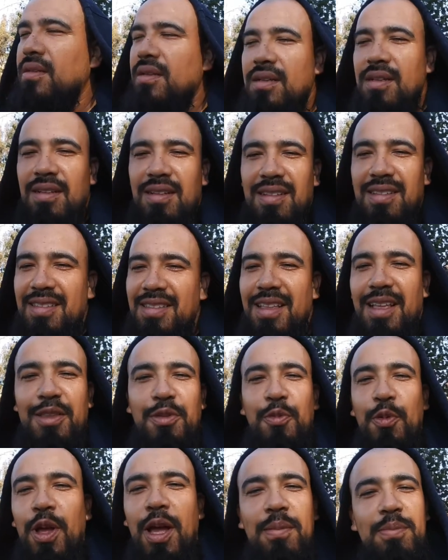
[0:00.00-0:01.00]
That's
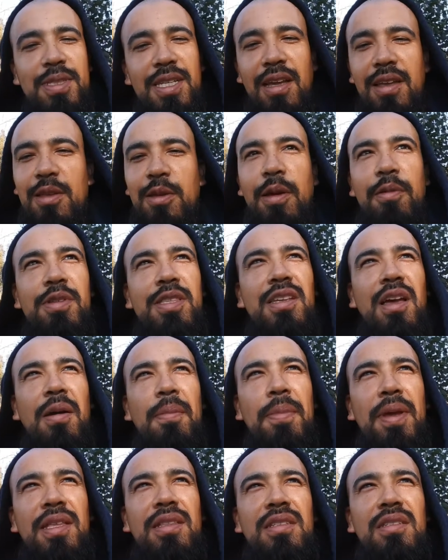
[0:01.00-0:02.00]
what I'm telling you. Every time I
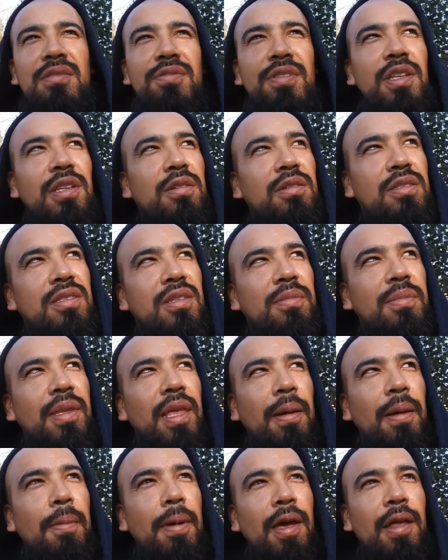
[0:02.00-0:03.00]
make these videos, some
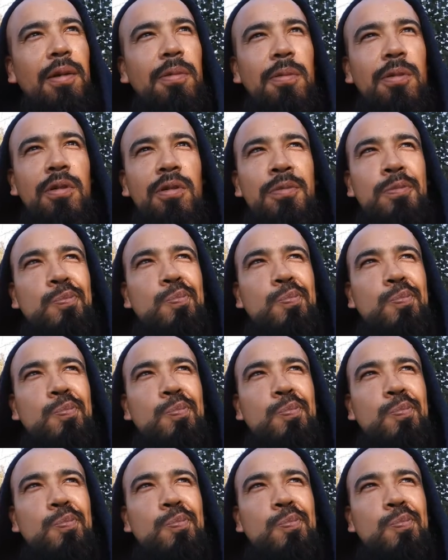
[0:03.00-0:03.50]
animal.